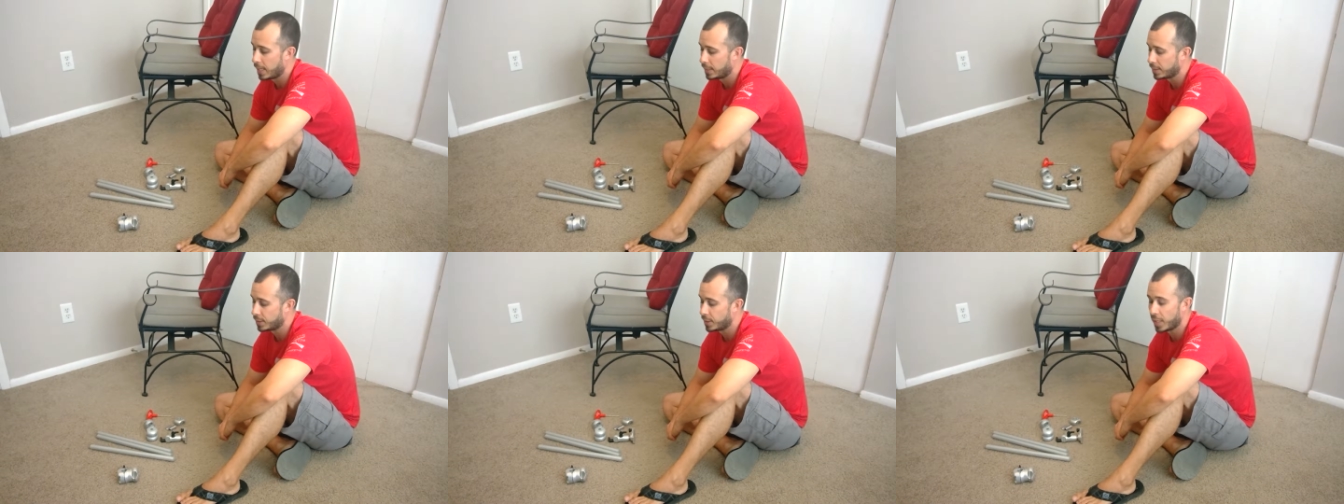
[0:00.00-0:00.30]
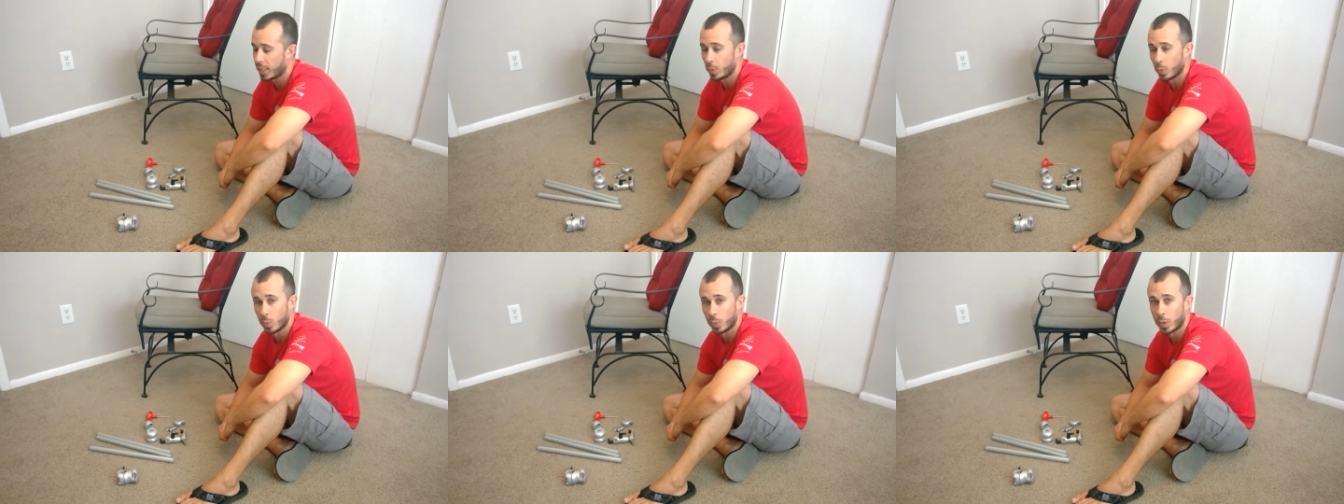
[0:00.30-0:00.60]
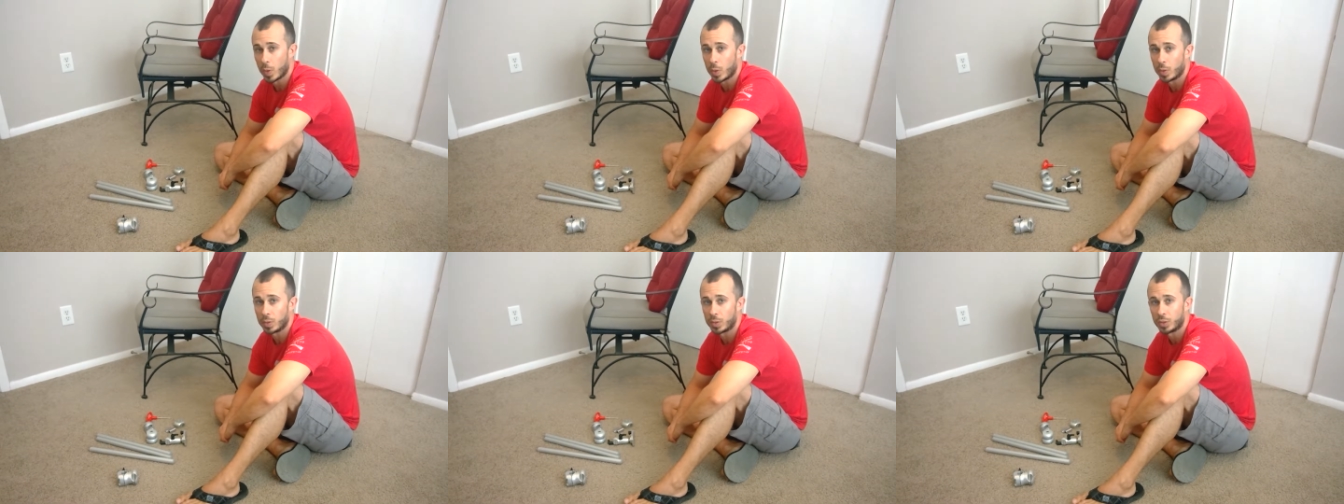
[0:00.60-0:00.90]
Today what we're
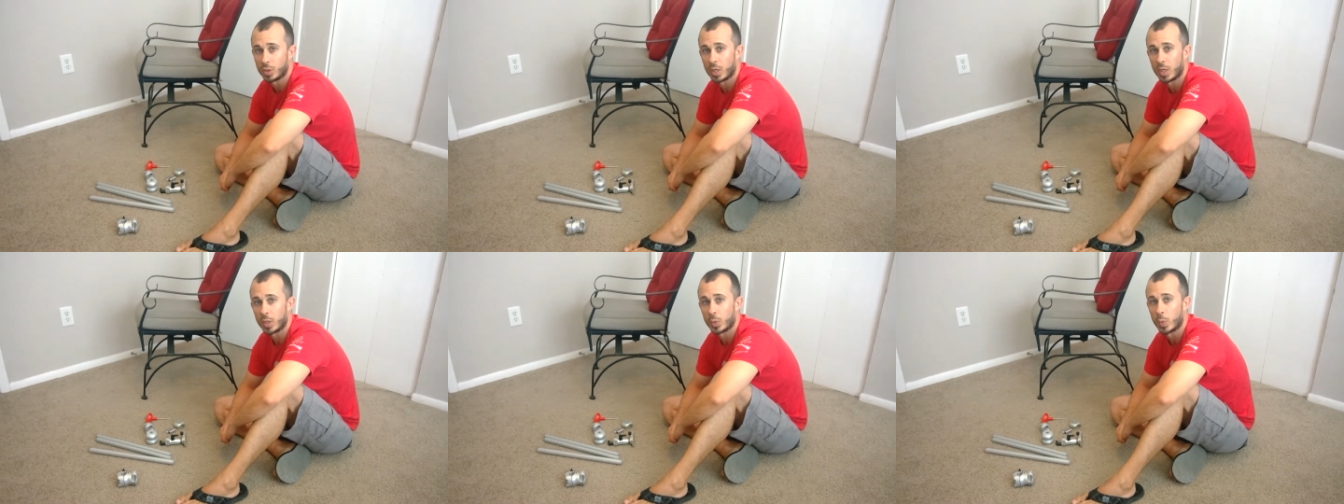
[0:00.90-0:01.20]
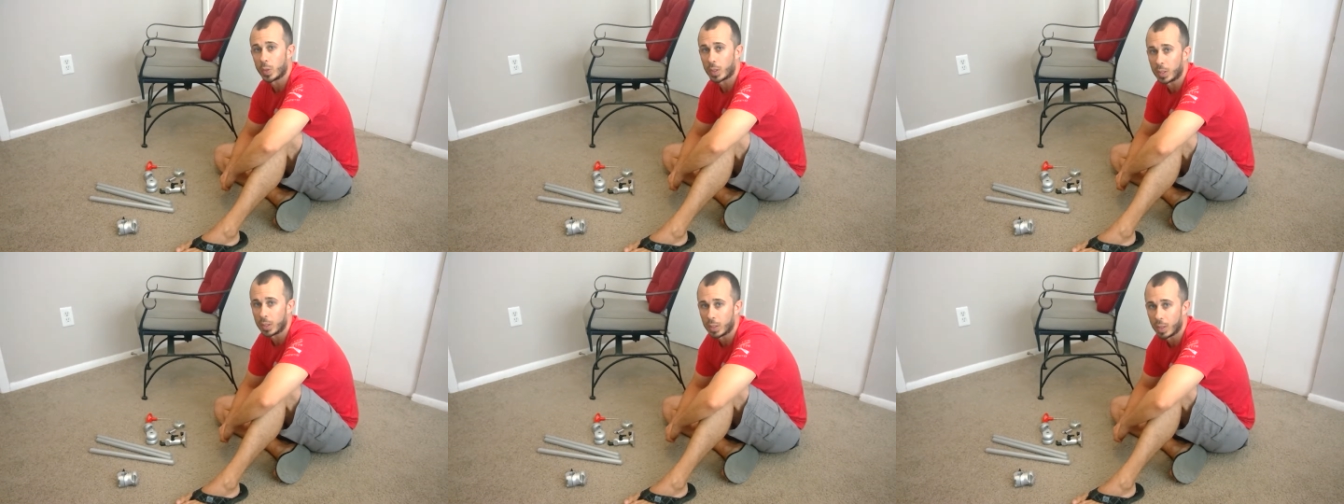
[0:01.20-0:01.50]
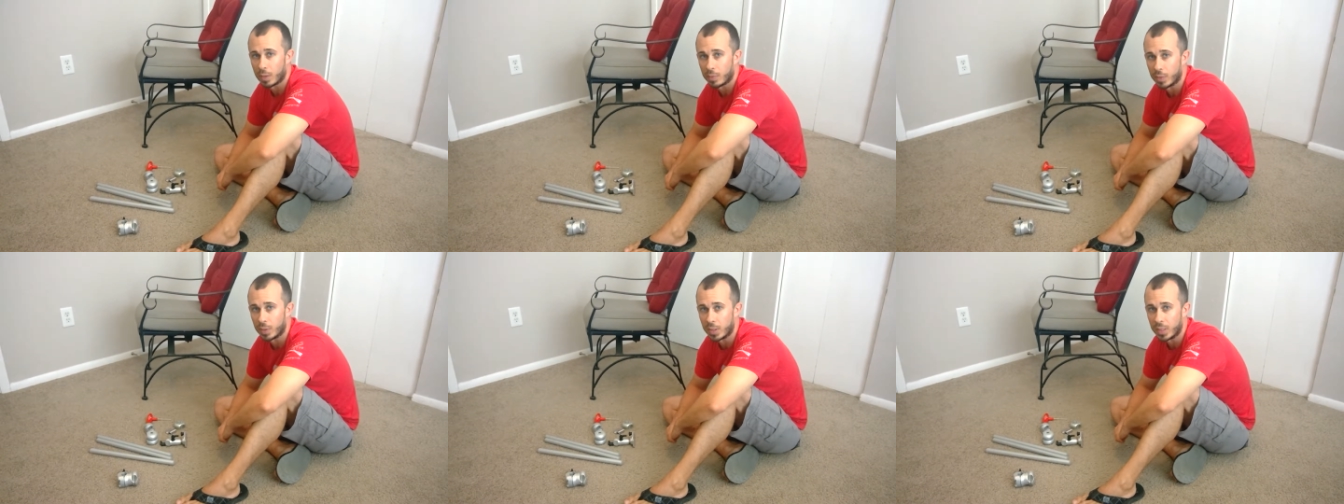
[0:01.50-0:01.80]
going to try and quickly
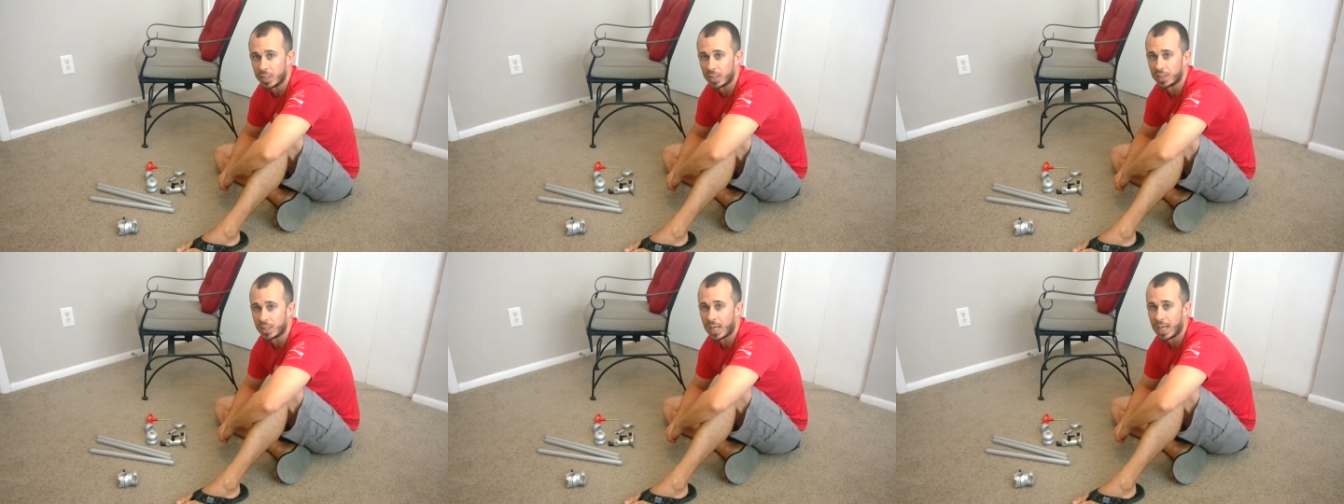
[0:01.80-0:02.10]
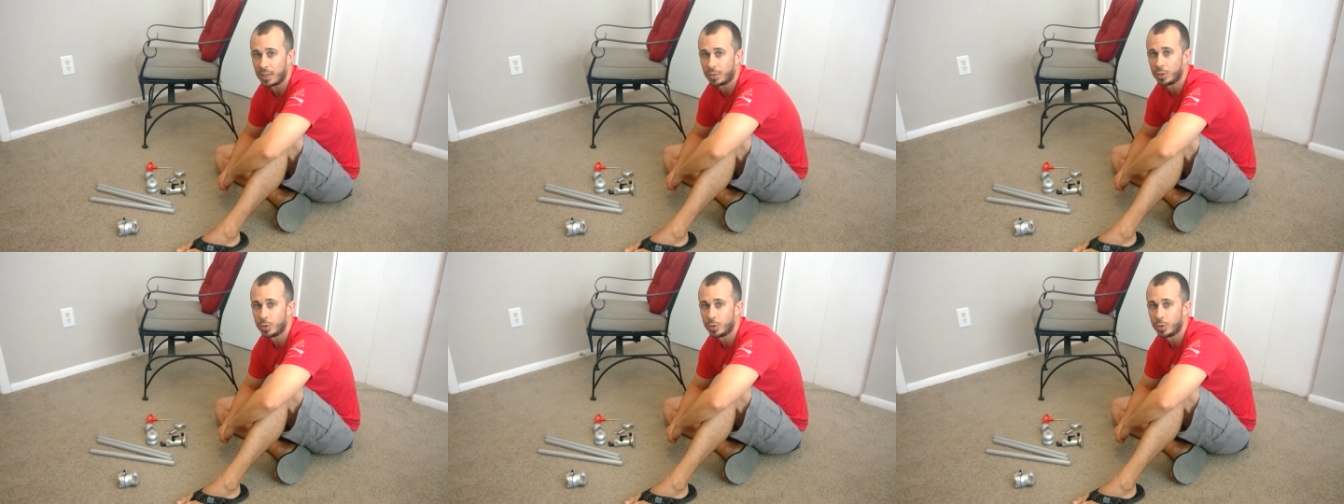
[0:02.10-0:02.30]
cover is how